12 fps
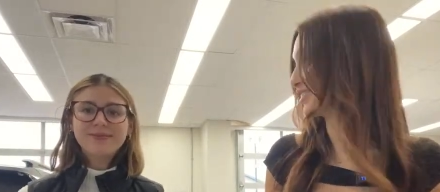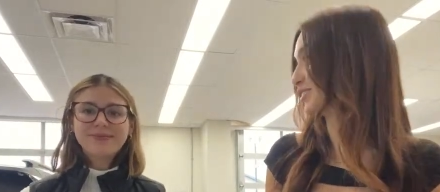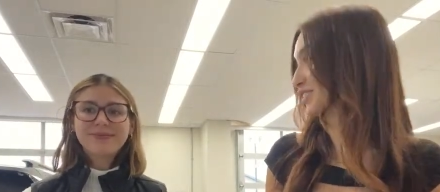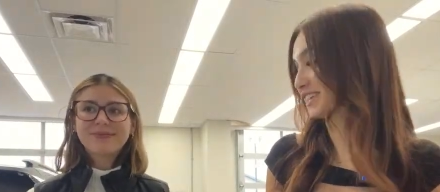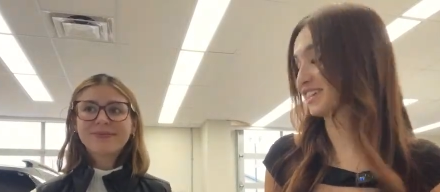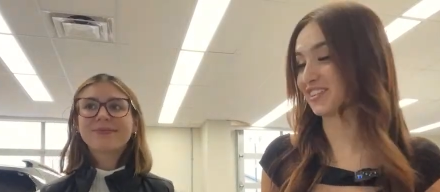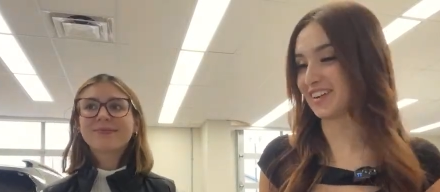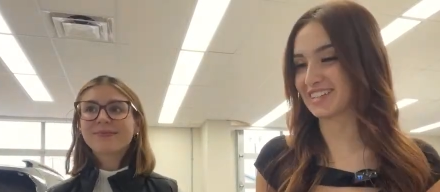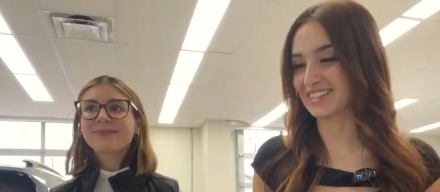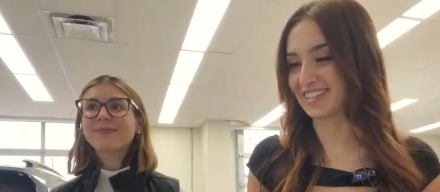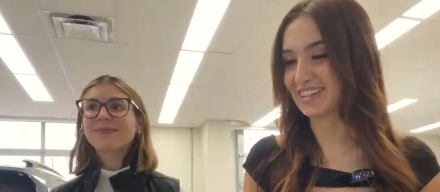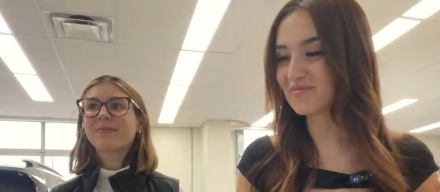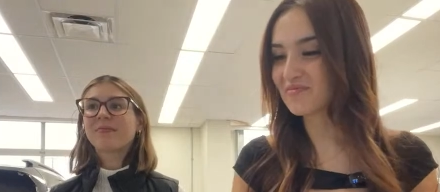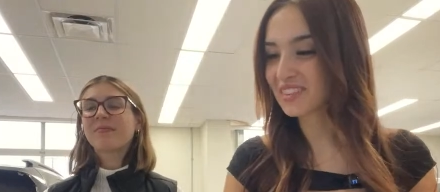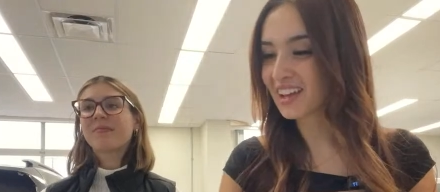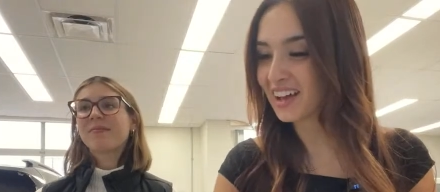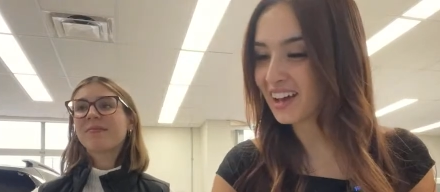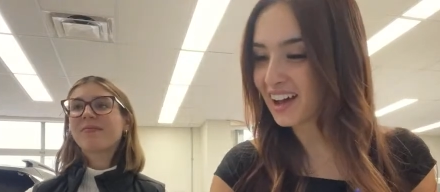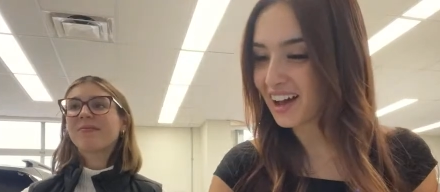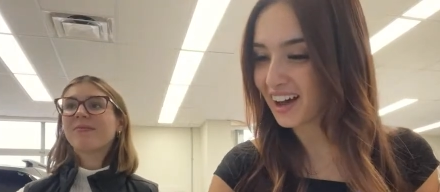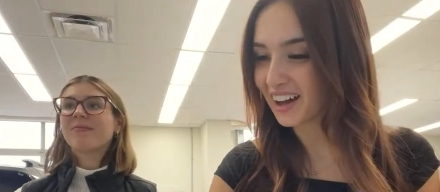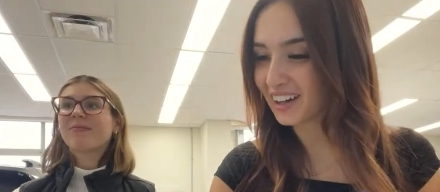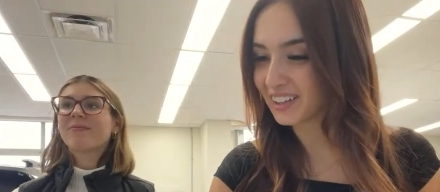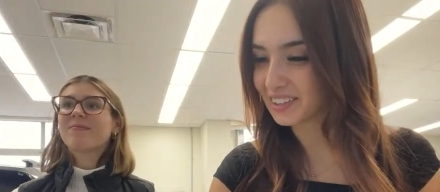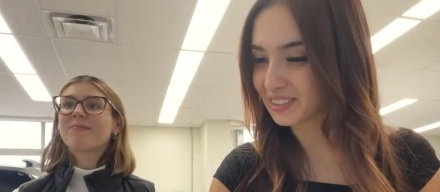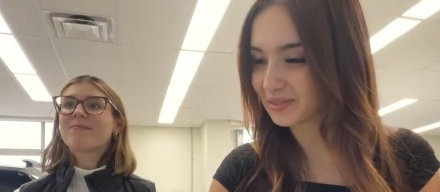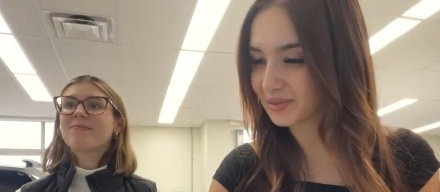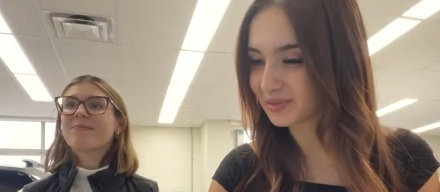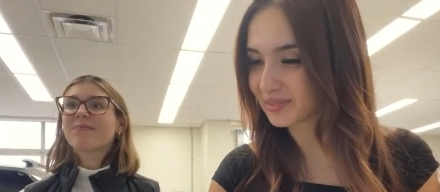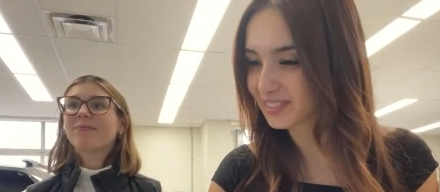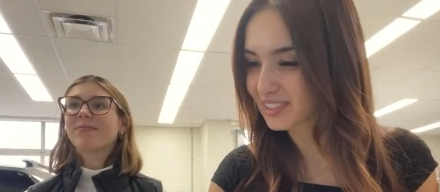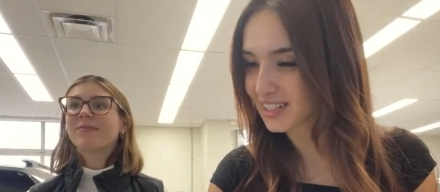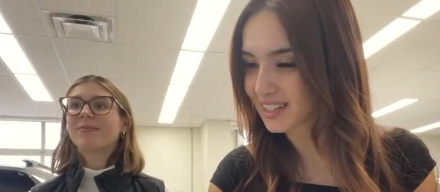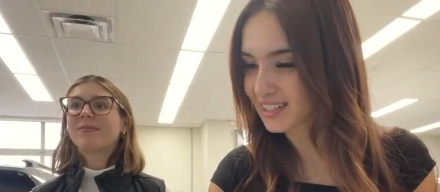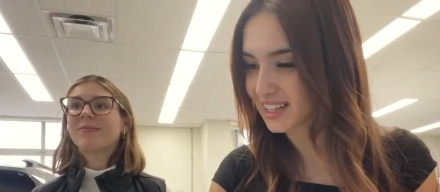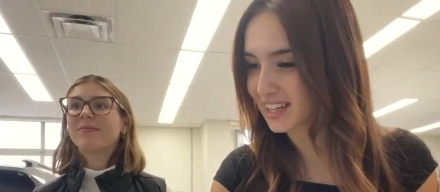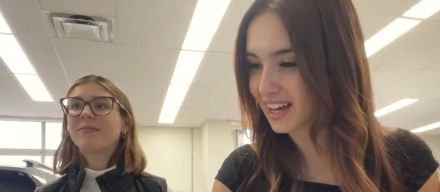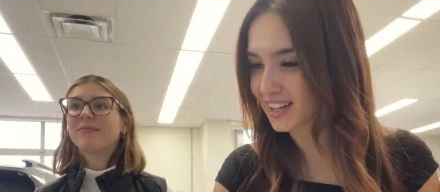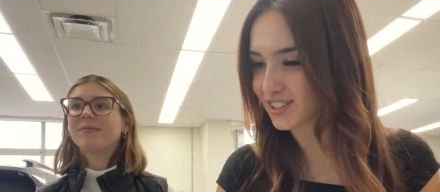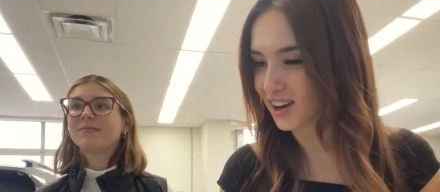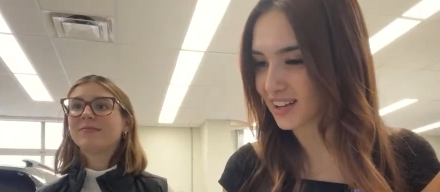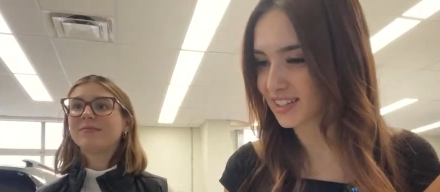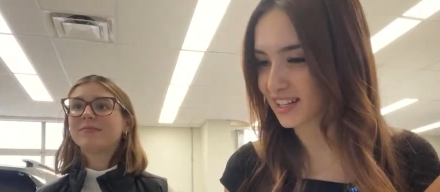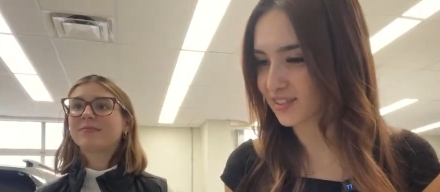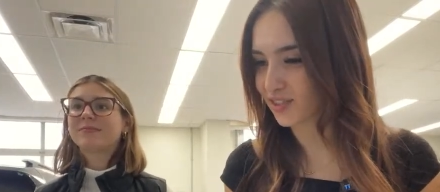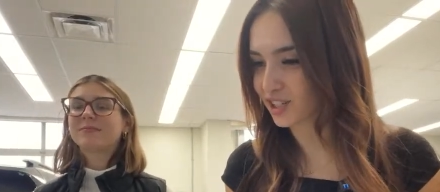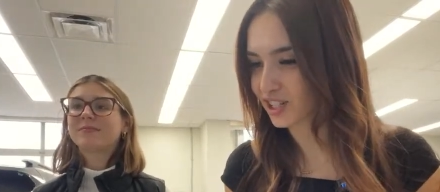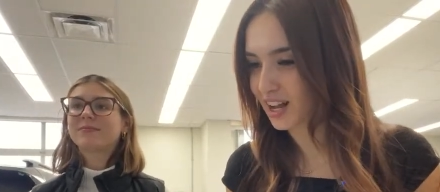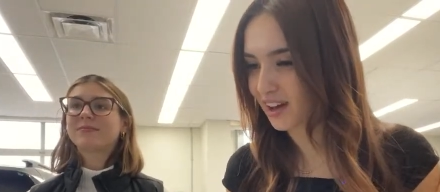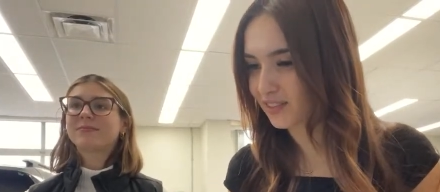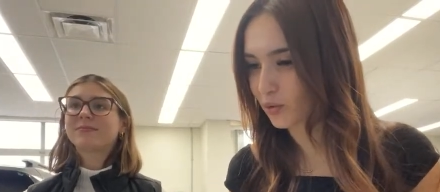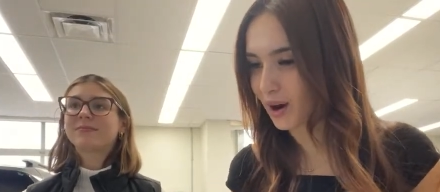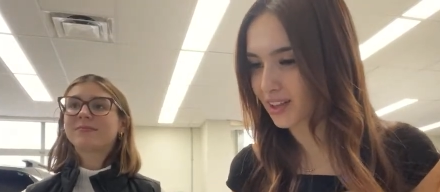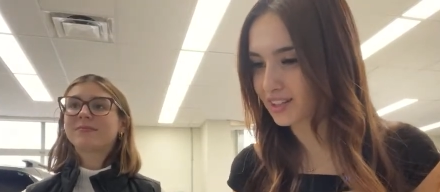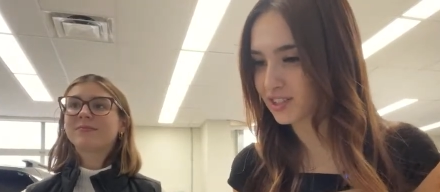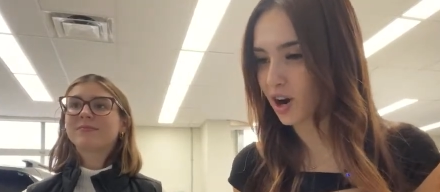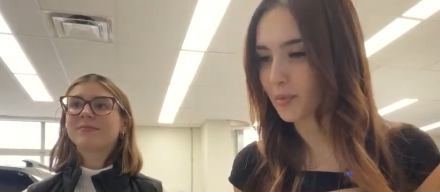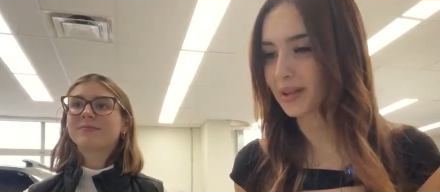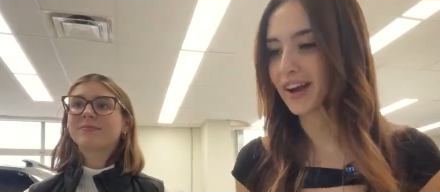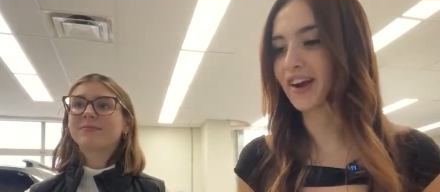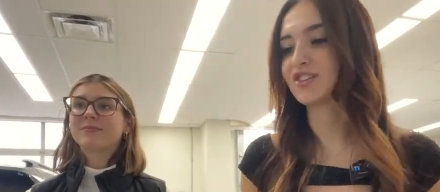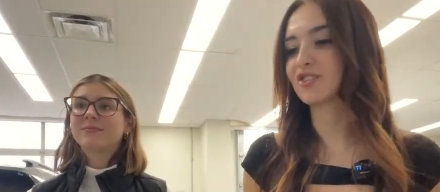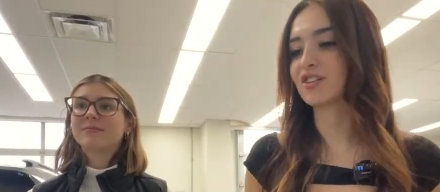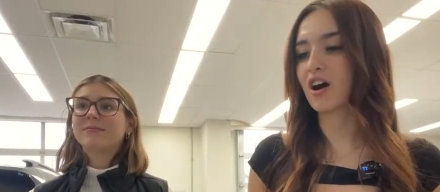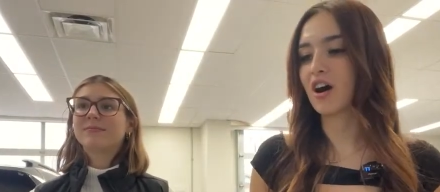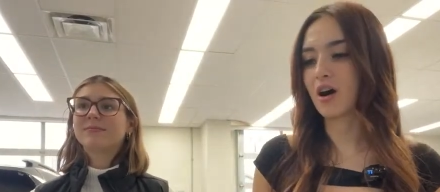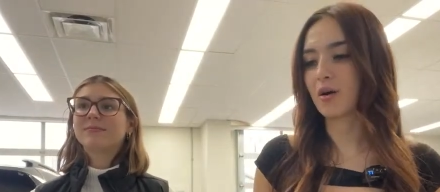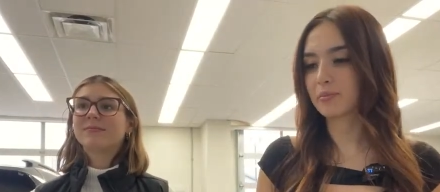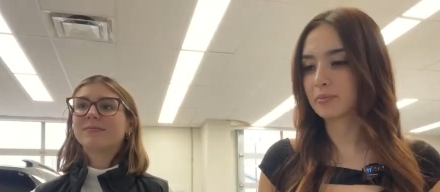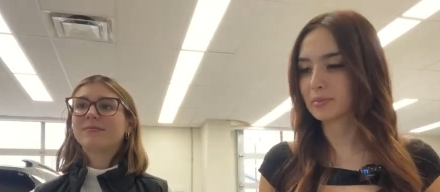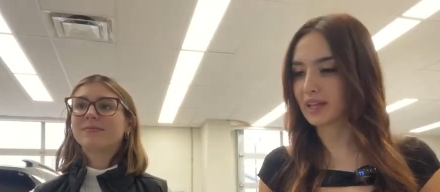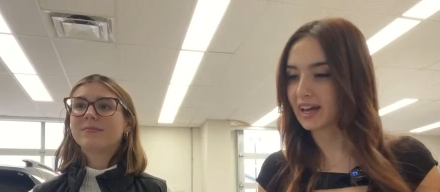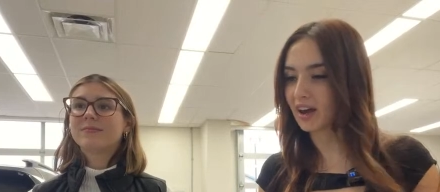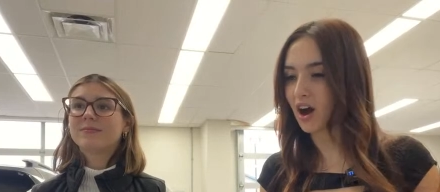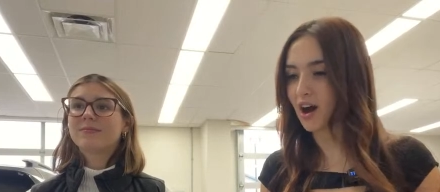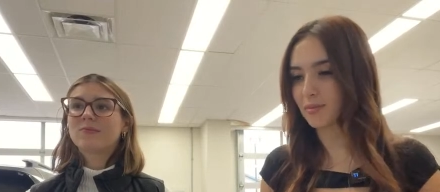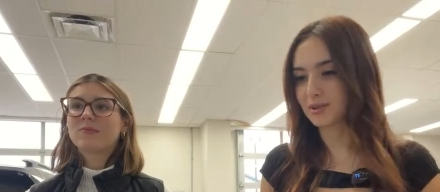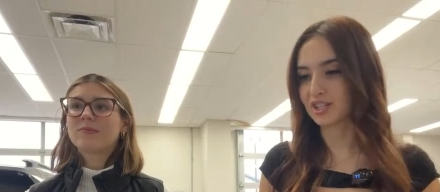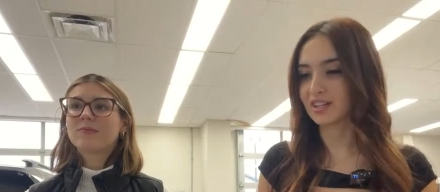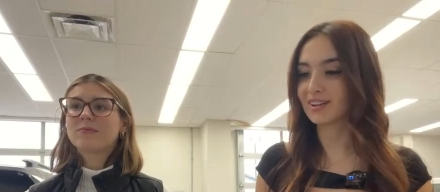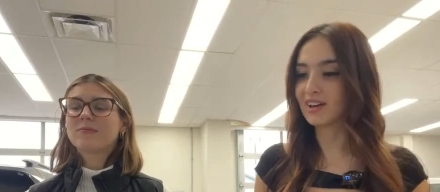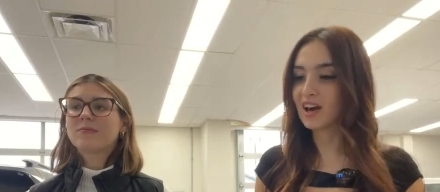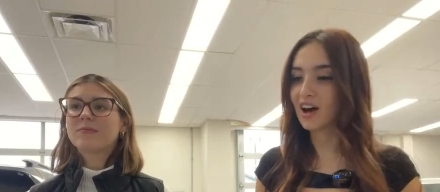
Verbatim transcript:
Speaker 1: really crazy. Um, does the EX or SX version have the wireless CarPlay or Android Play option?